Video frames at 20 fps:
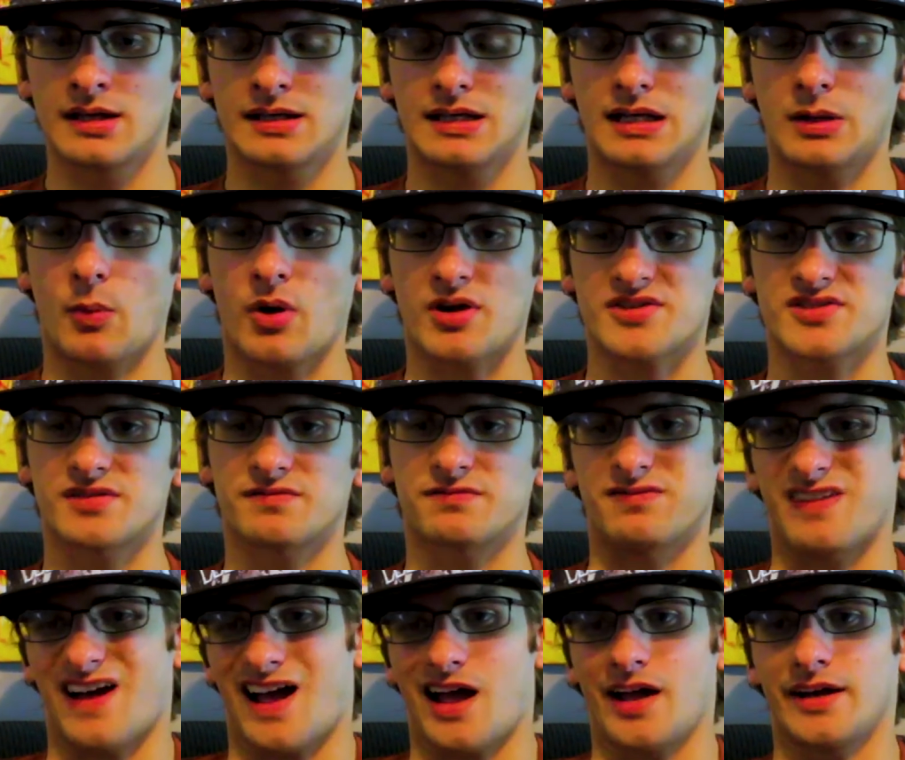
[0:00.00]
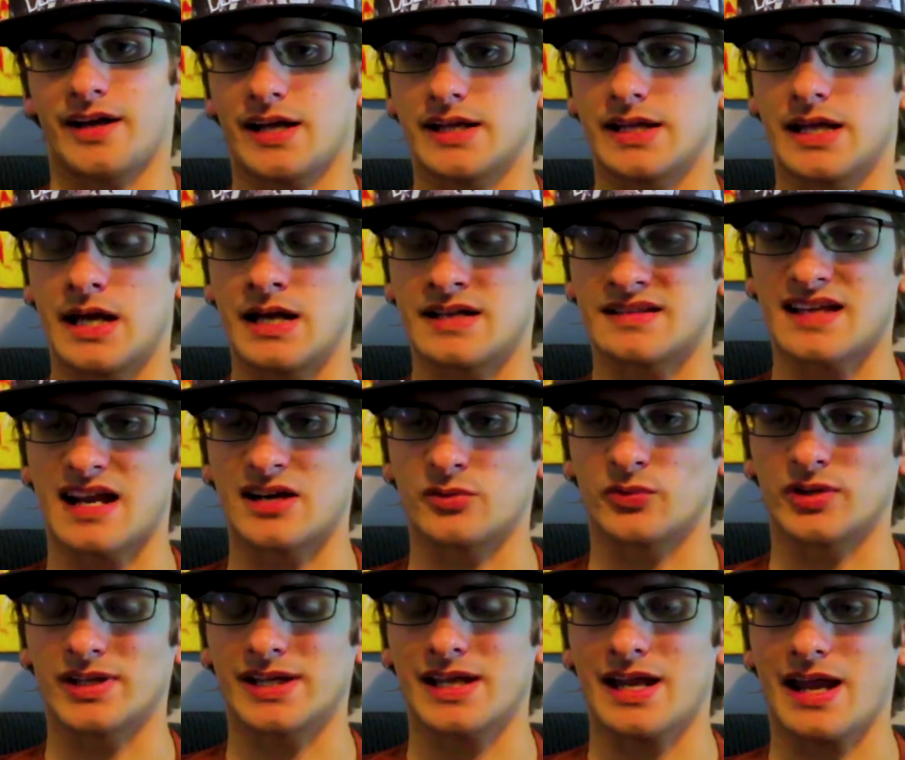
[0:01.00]
Ewoks are fine, I guess. I don't
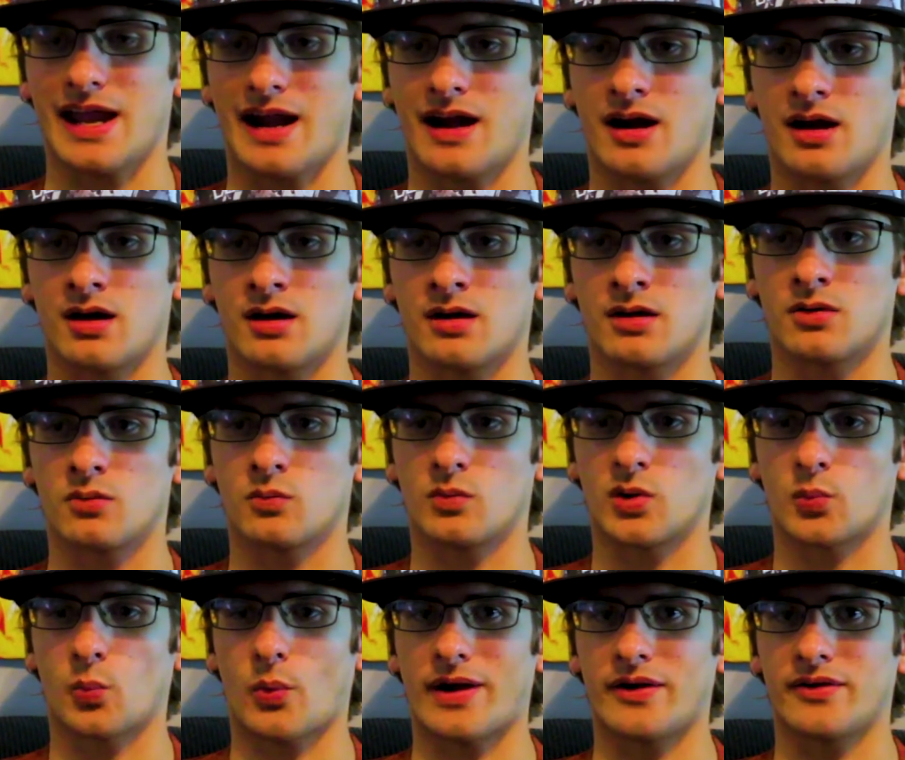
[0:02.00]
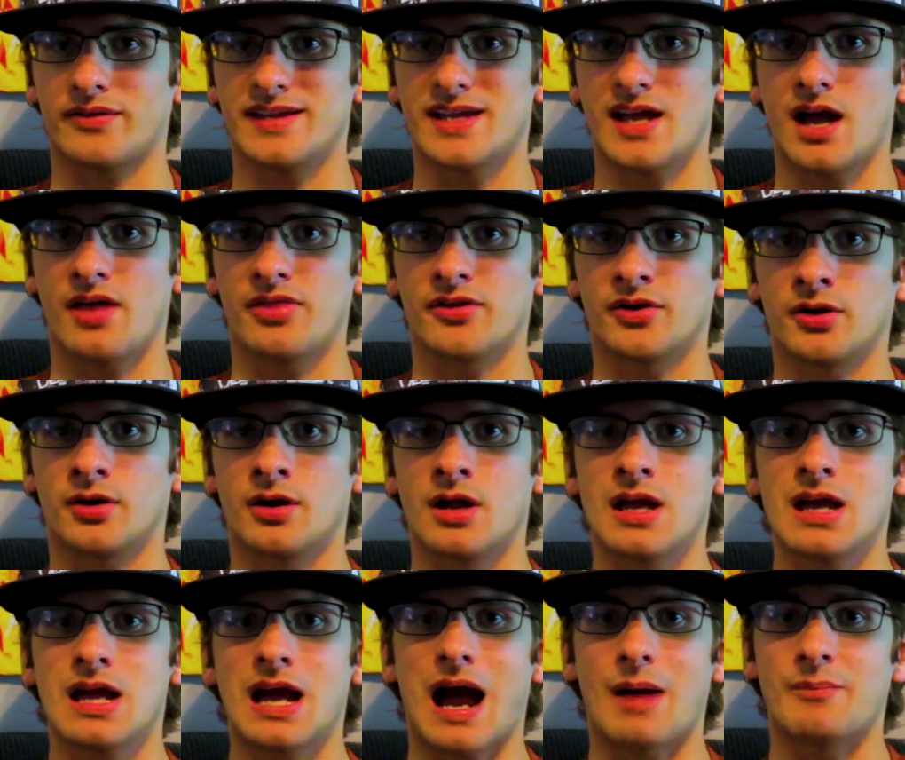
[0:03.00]
really care one way or the other.
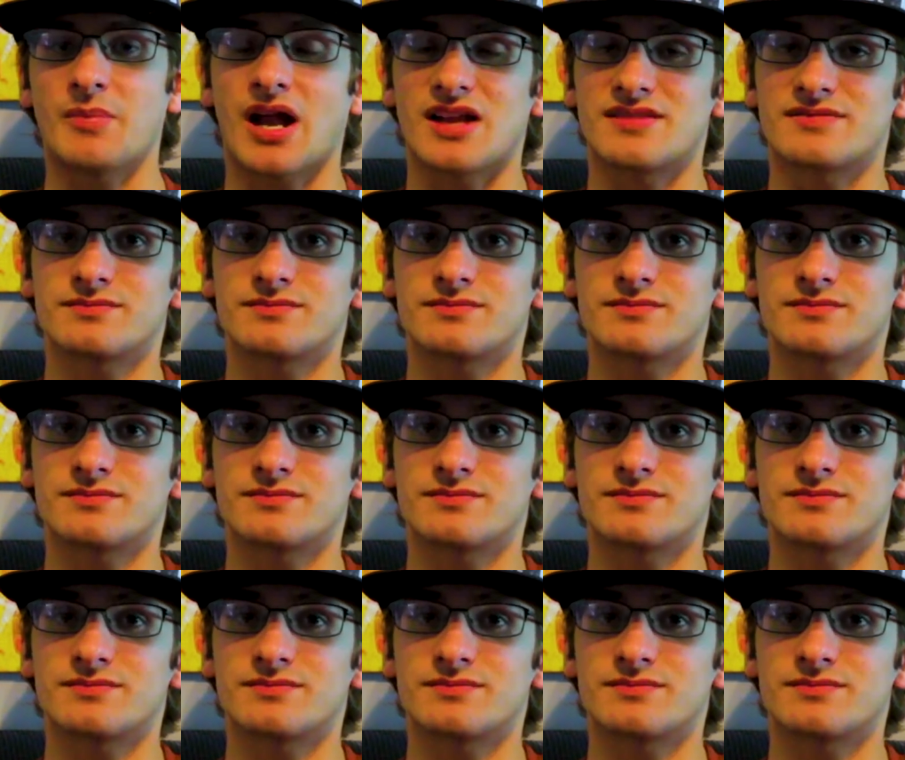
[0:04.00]
I'm